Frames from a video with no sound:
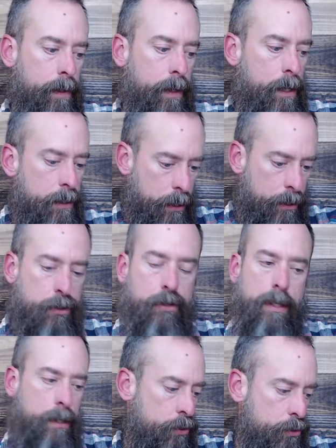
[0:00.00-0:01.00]
The
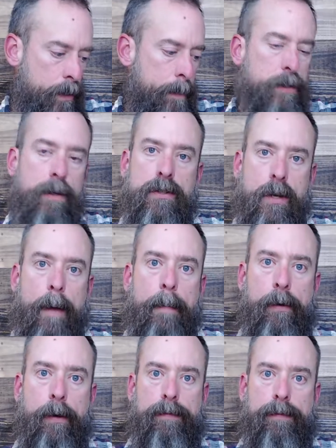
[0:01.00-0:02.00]
Scripture is our proof.